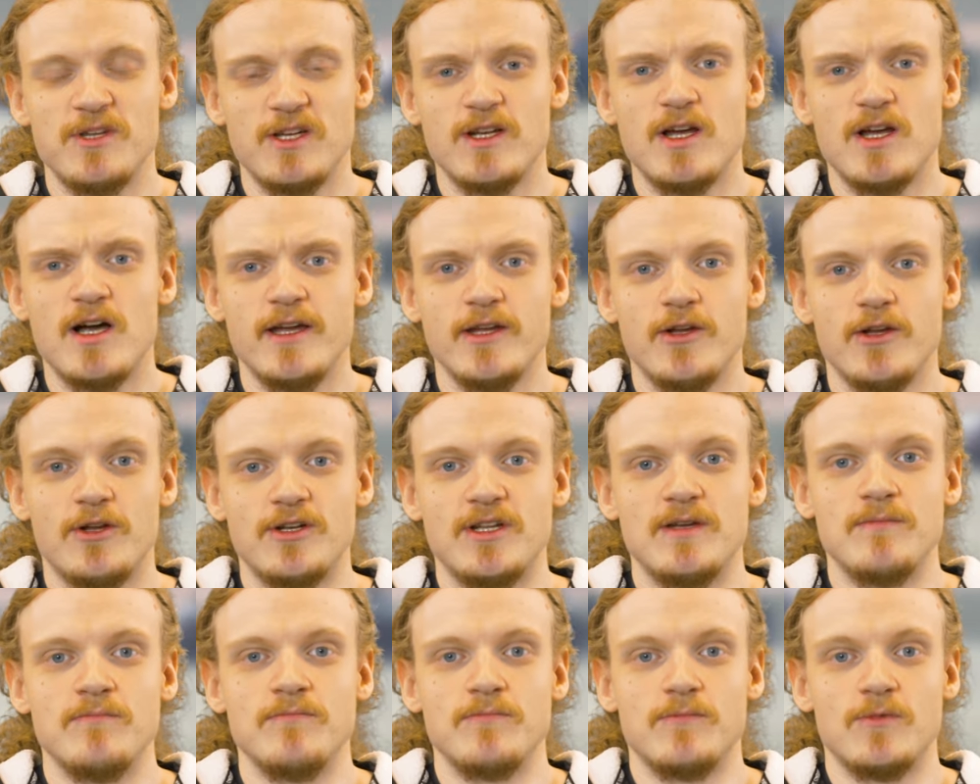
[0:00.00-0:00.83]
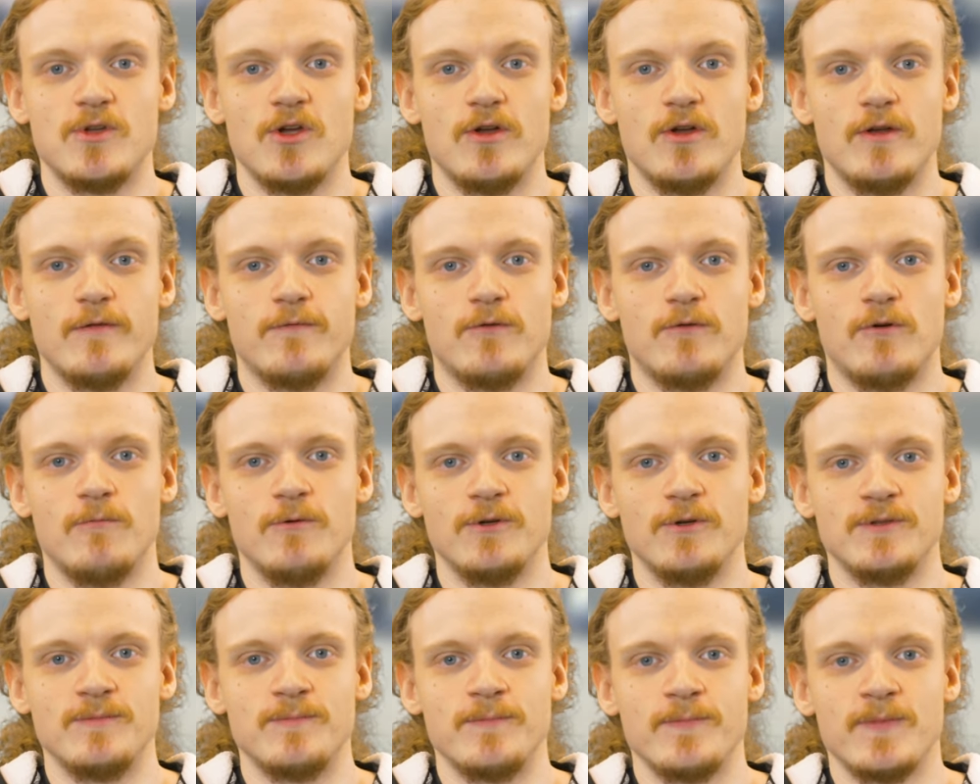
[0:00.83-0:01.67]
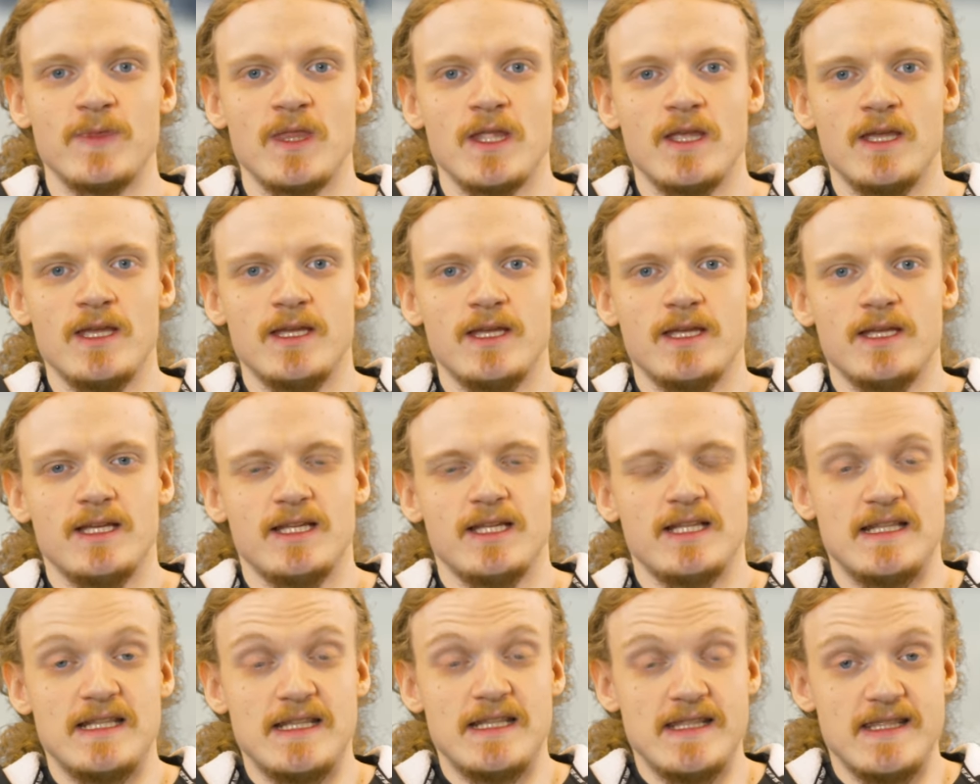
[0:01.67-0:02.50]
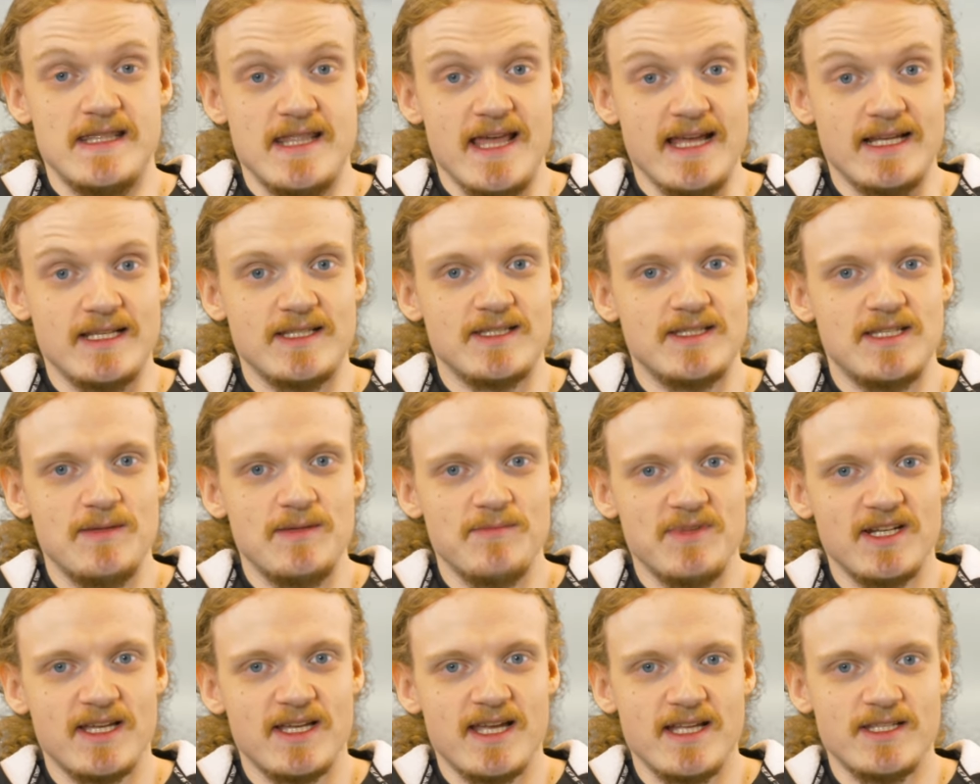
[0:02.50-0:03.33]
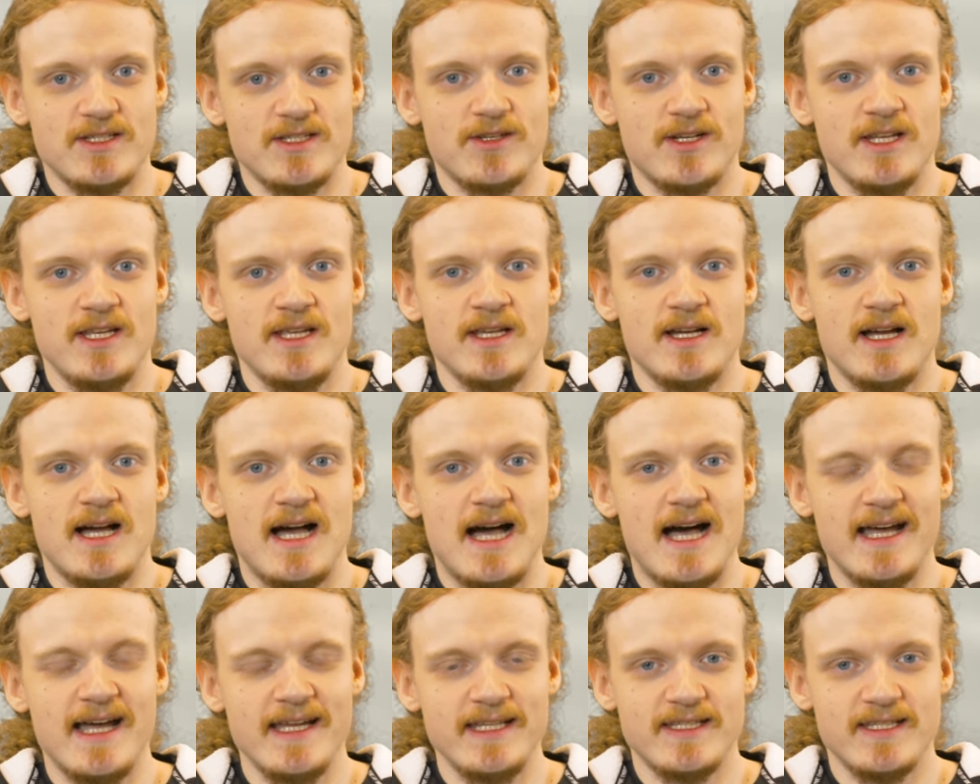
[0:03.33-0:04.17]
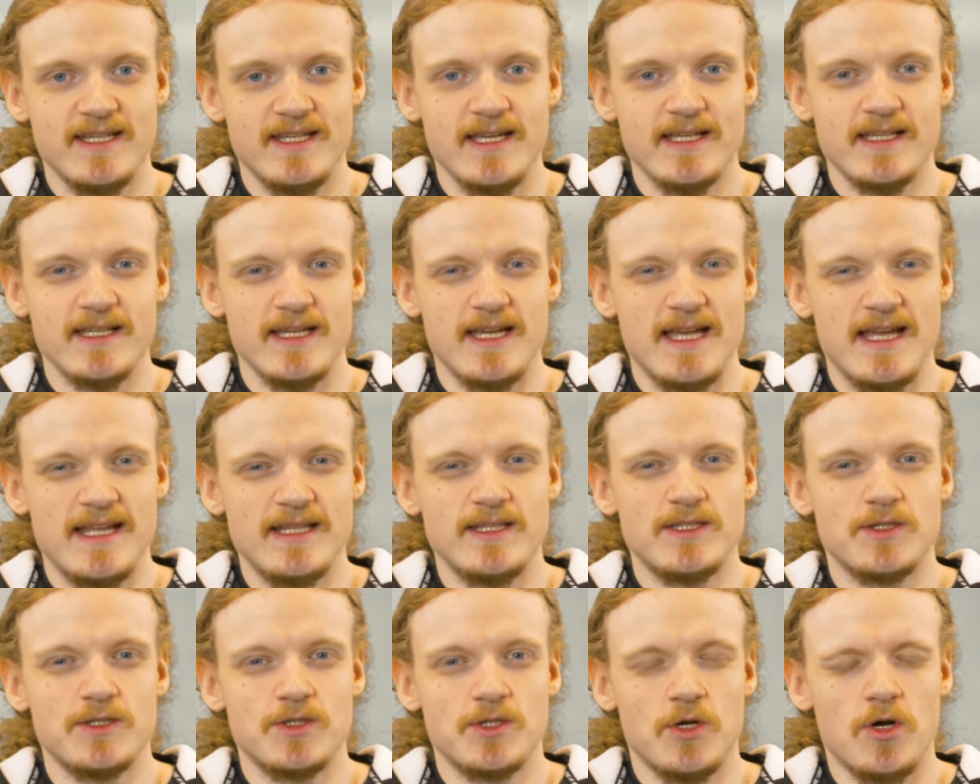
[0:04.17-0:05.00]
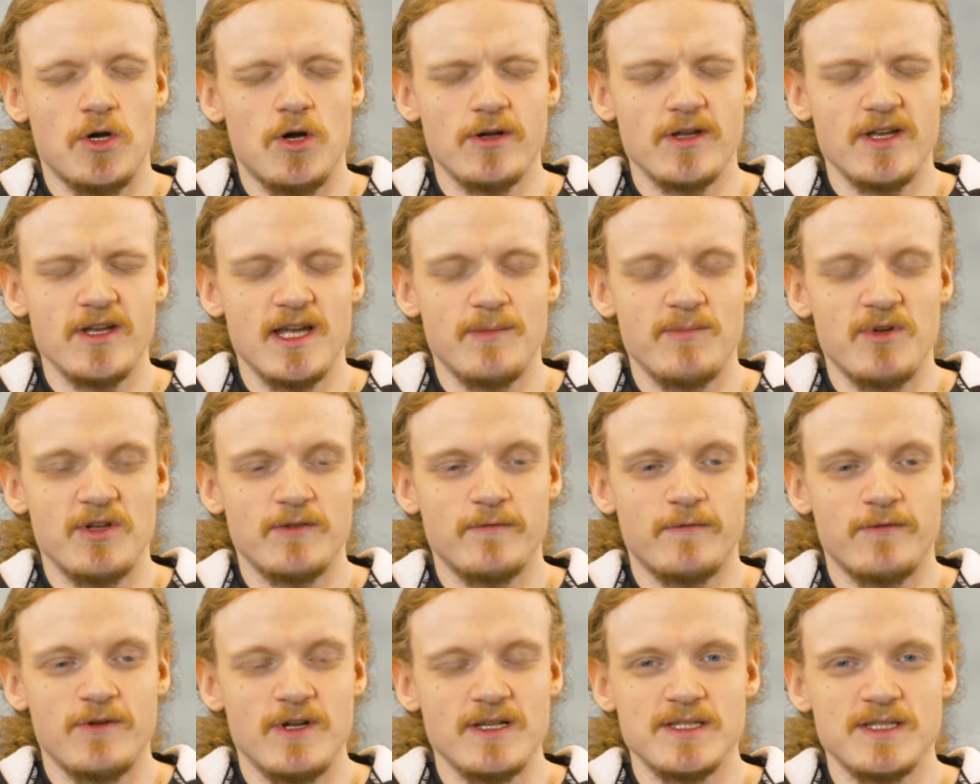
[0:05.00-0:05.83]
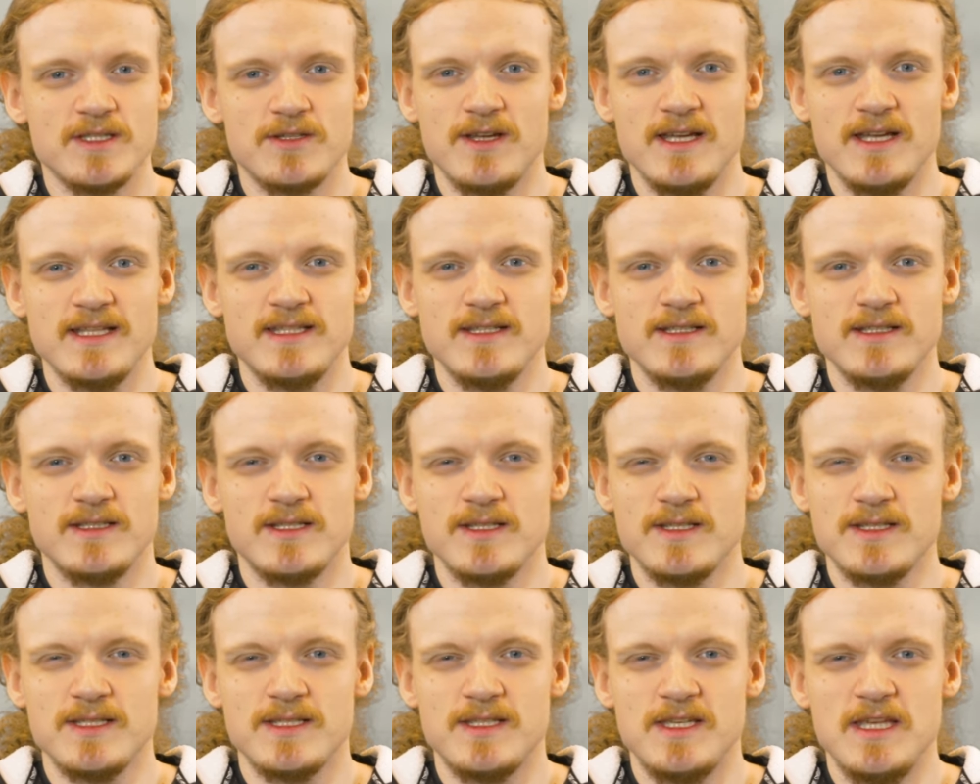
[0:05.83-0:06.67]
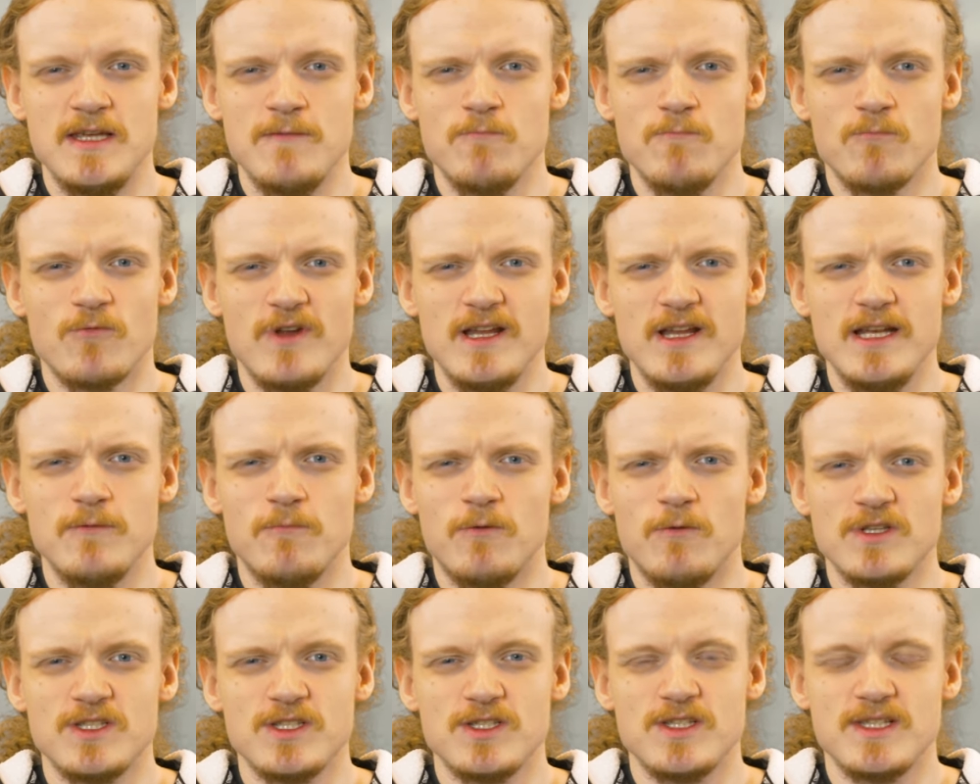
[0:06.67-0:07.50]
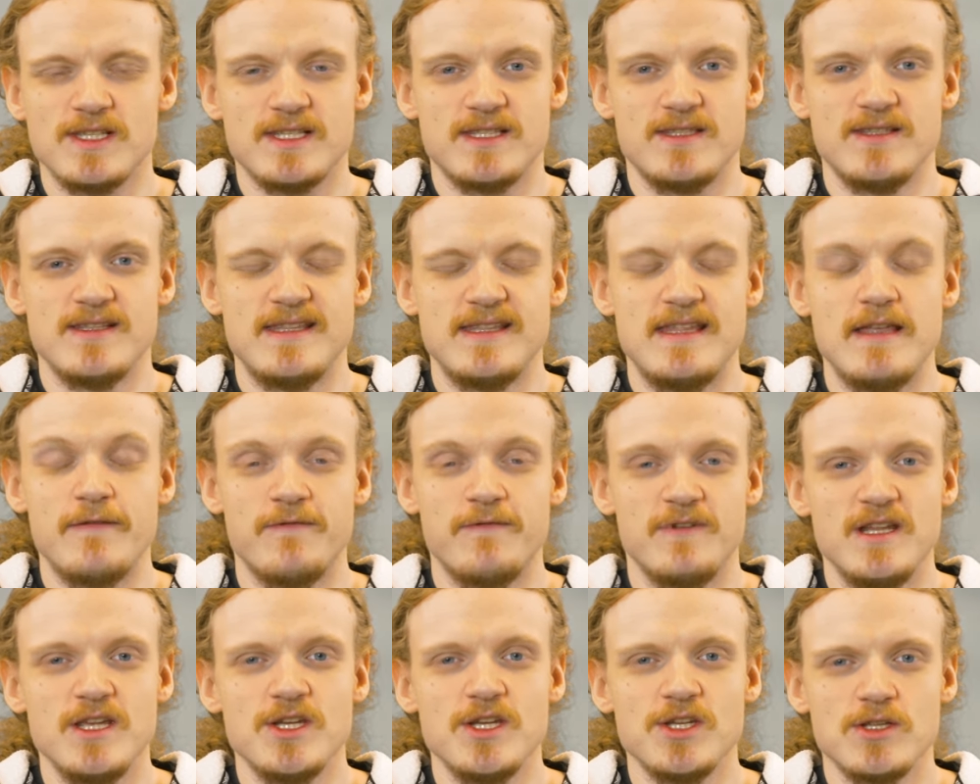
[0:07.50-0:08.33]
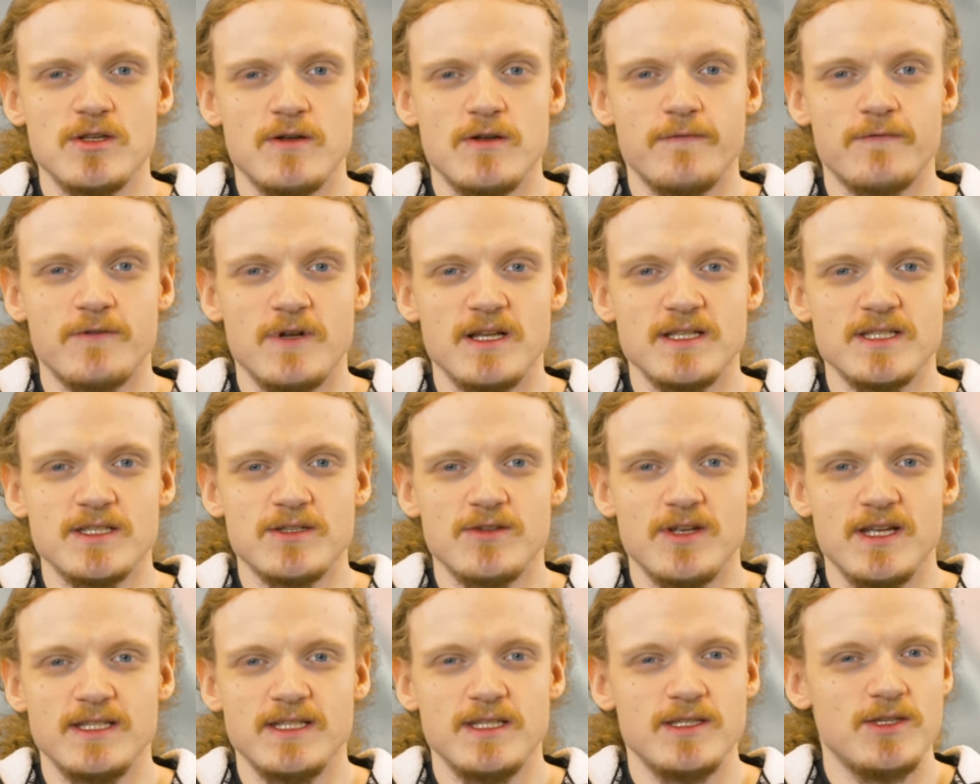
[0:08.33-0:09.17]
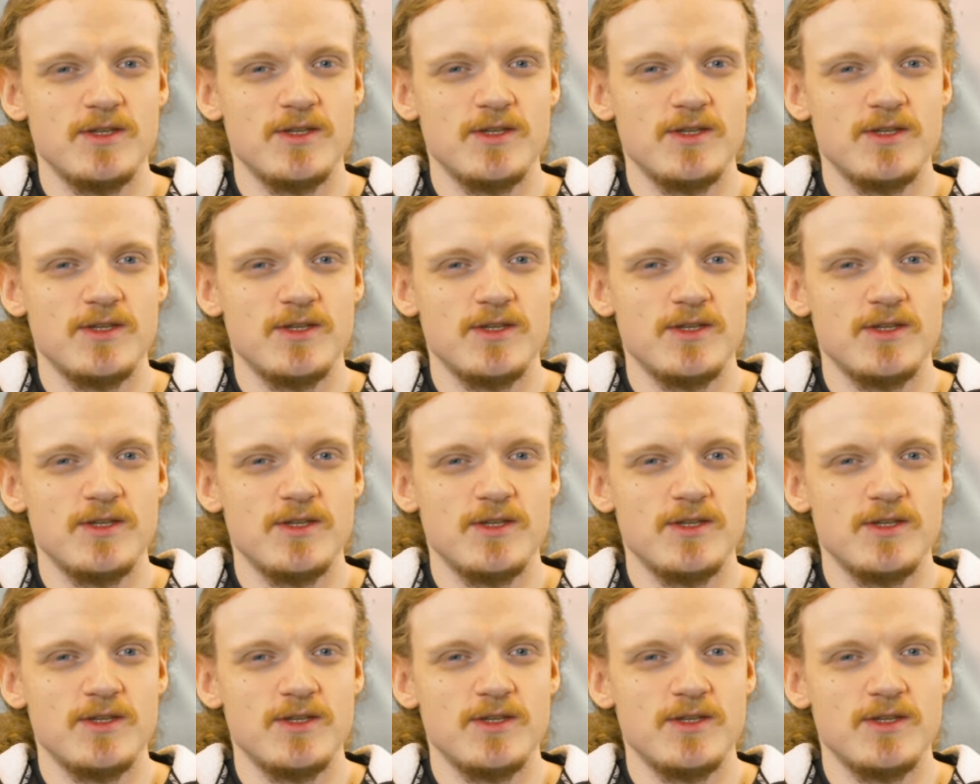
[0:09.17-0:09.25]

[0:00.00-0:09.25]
an eye on him going forward. Next team in the category, Hitech, and talking about frustrating, this team really was just the definition of frustrating.